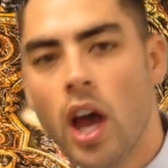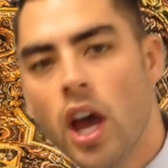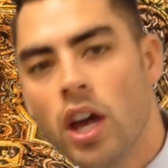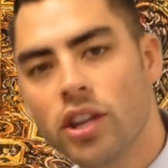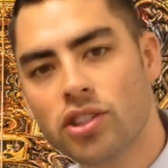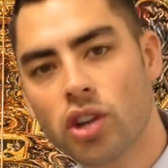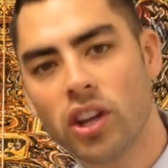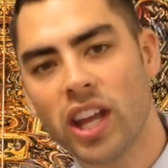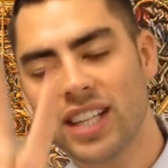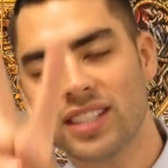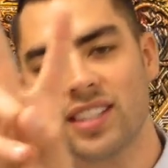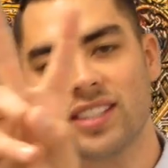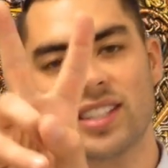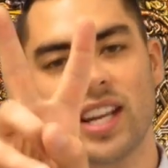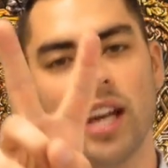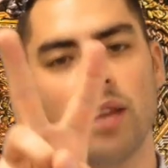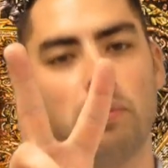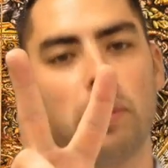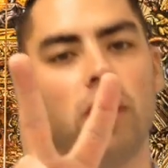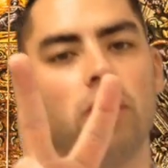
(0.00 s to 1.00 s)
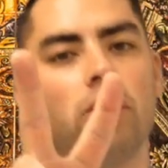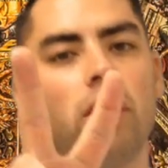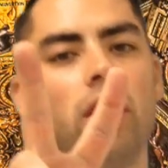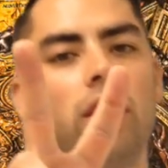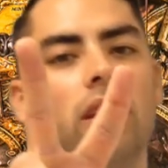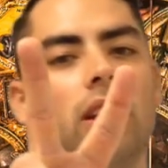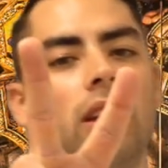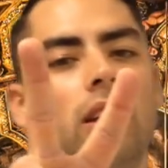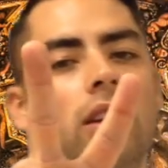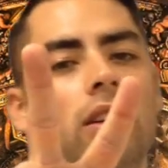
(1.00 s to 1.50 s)
So that's the second part right
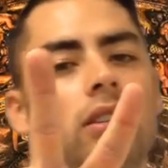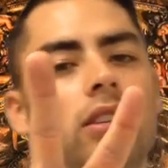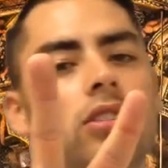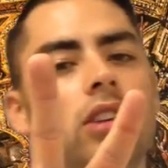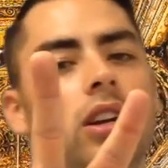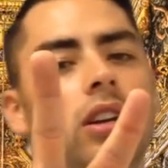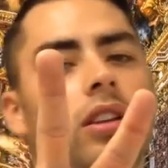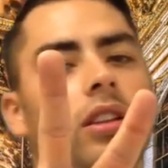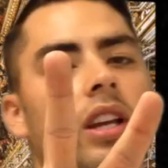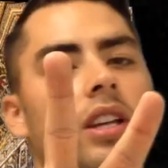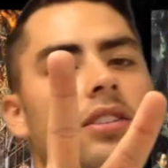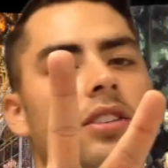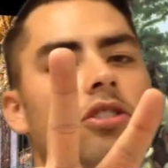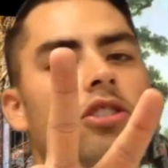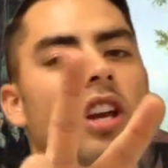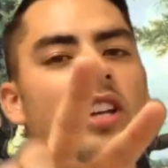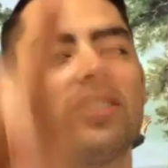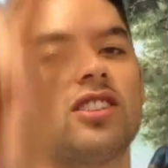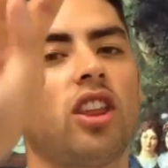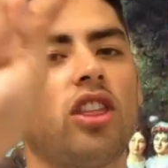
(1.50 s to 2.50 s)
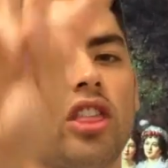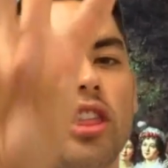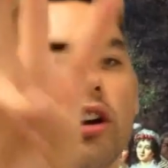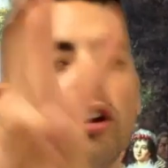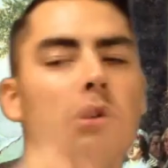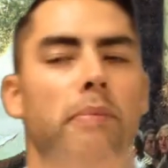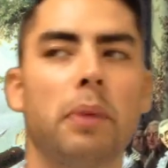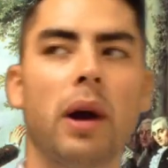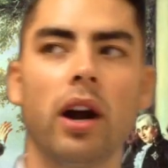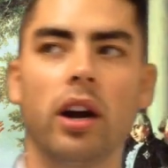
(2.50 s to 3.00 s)
there, ladies and gents. The
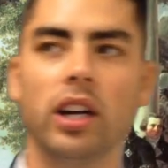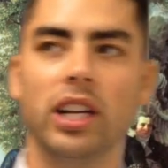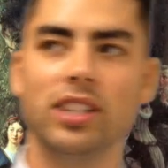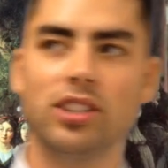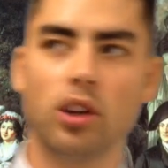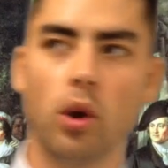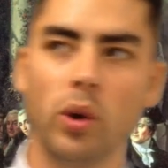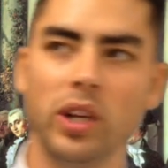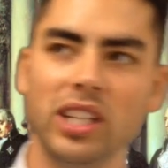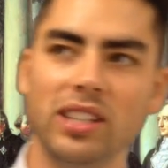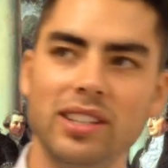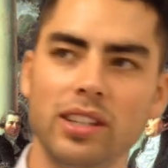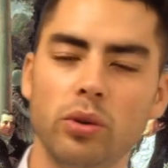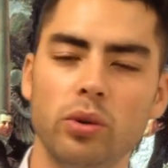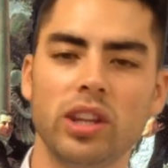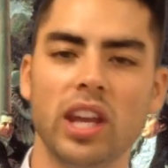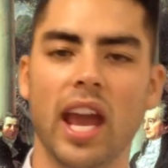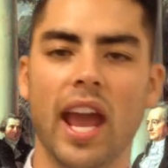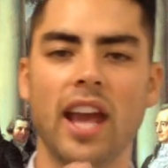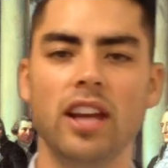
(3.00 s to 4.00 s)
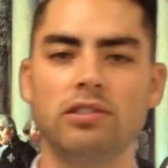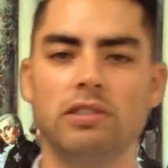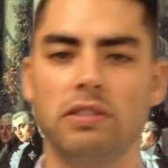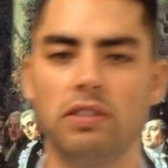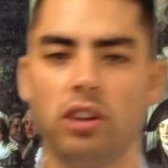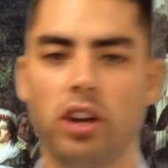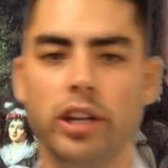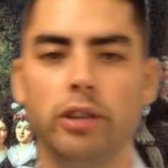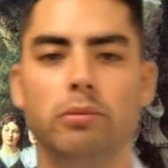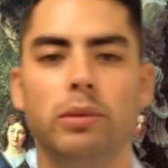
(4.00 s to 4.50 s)
third part is going to deal with the Age of
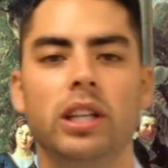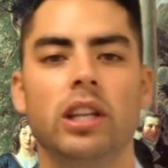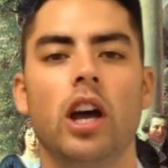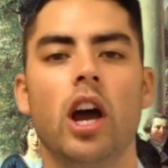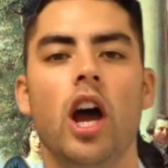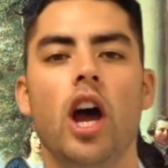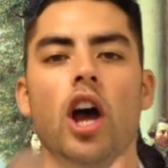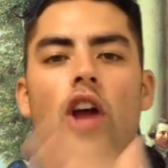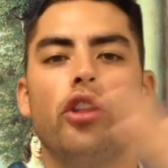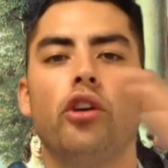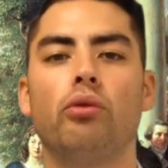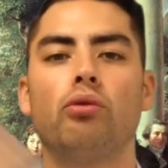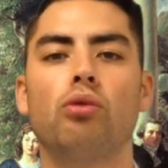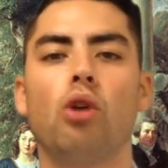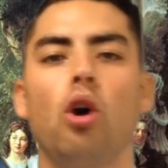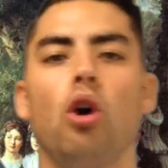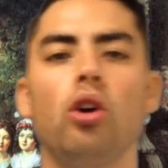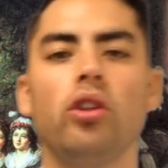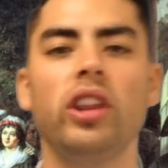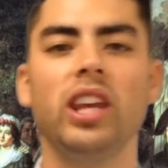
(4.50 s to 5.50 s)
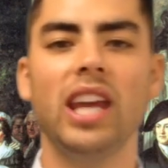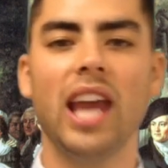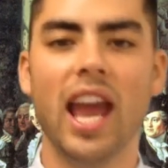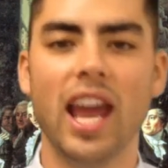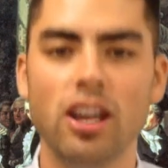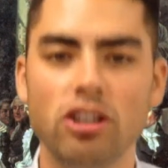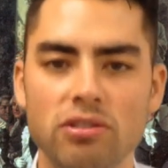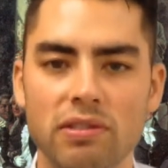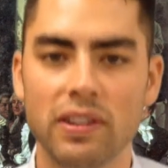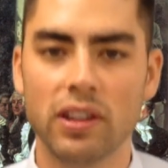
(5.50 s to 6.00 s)
Enlightenment, the role the
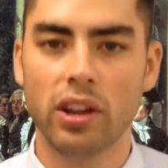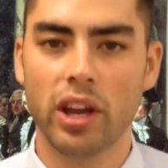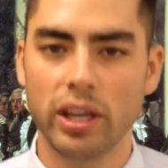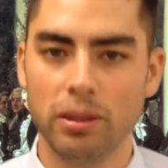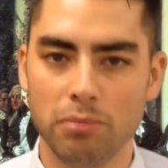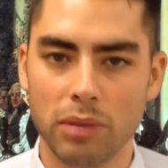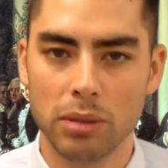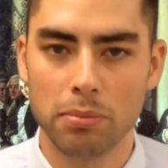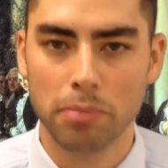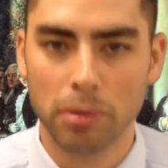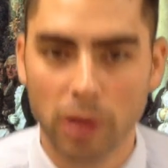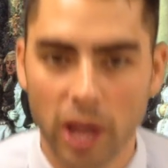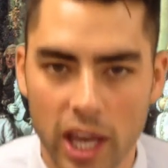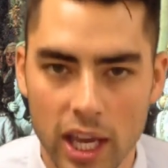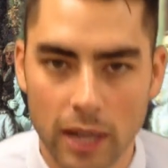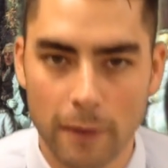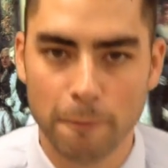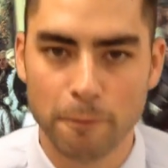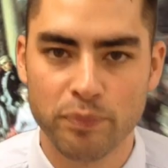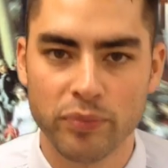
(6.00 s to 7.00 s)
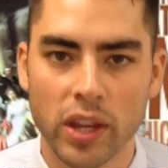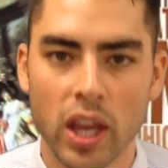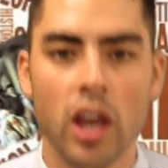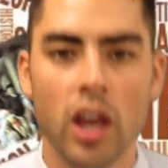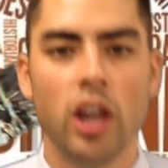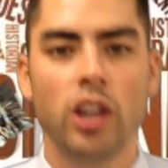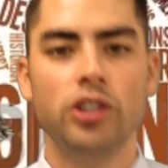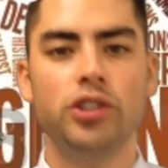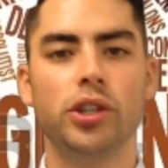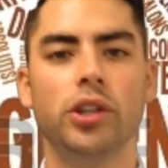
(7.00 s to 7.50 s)
Age of Enlightenment played.
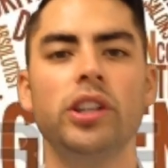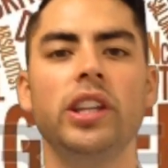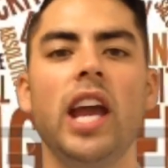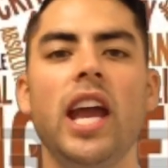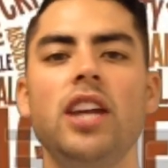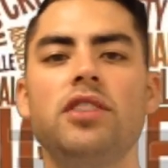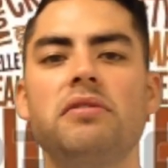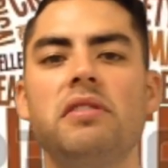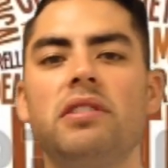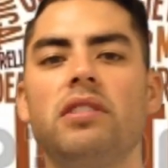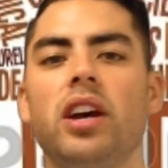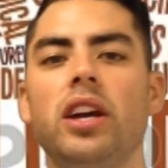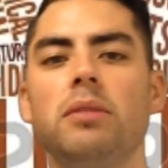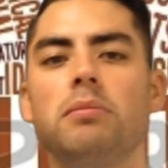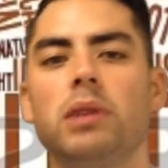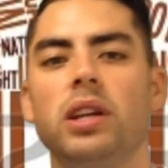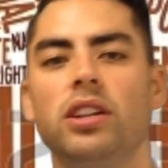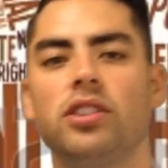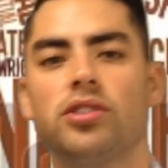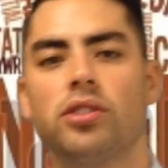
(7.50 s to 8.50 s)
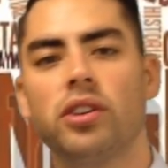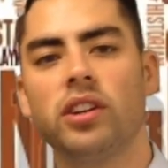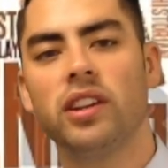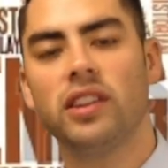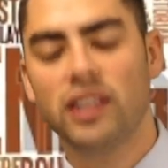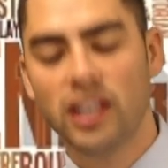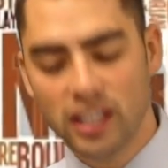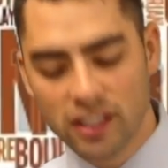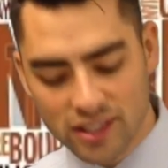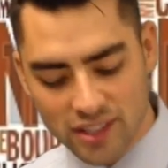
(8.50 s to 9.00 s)
During the Age of Enlightenment, certain
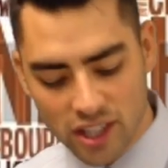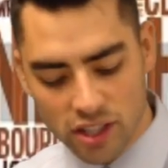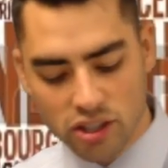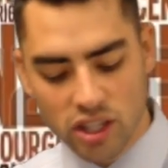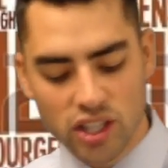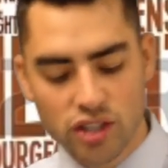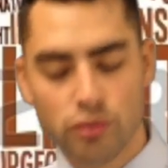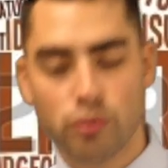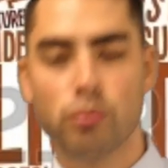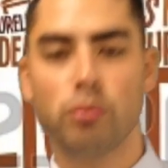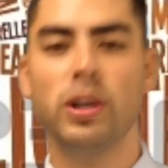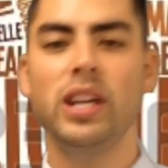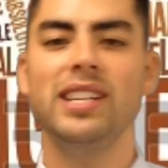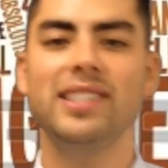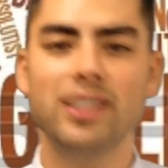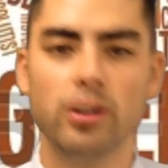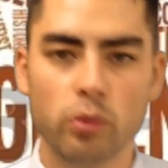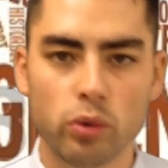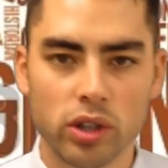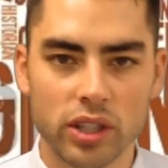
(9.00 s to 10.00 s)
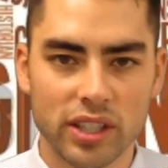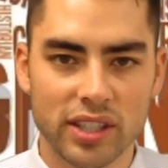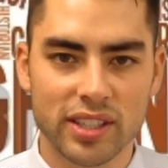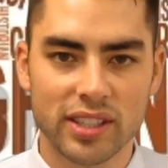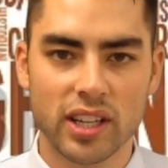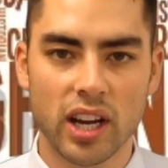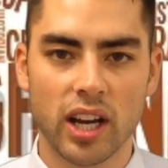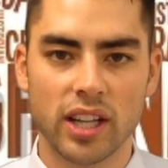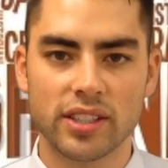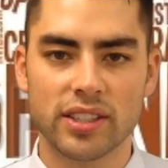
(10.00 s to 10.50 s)
things such as reason were
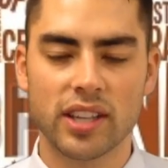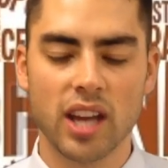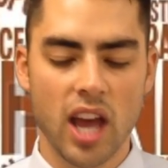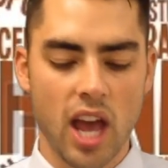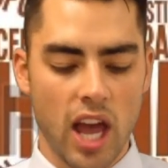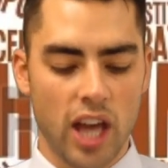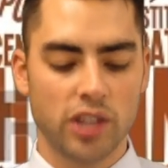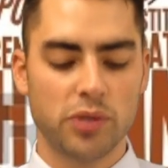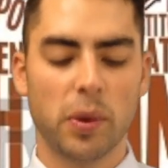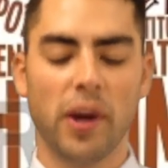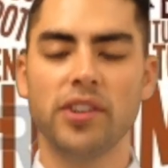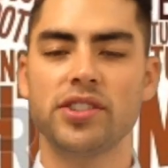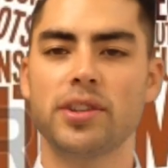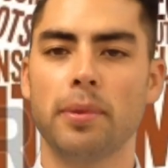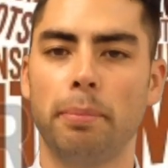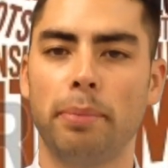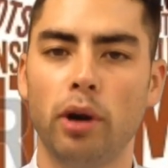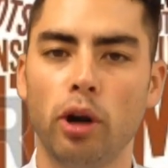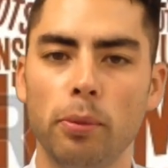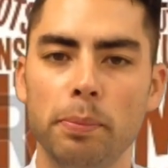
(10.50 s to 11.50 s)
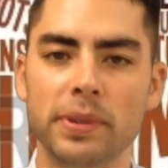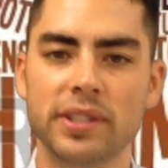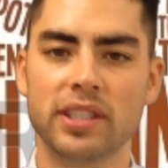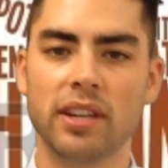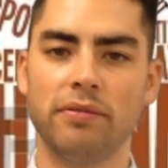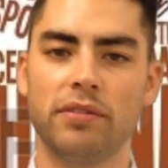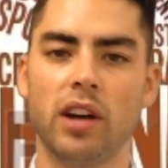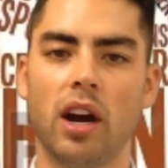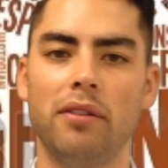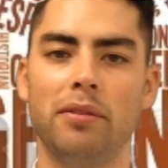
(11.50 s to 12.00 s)
discussed, as well as the purpose
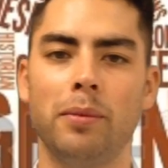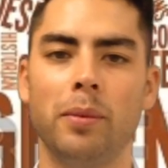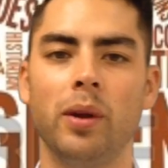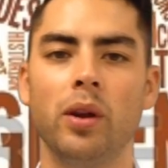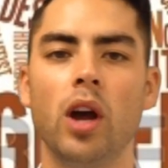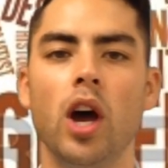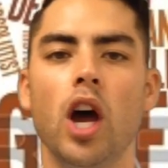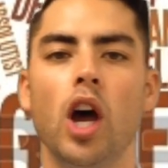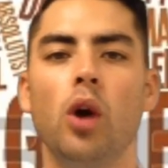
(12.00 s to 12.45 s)
of government.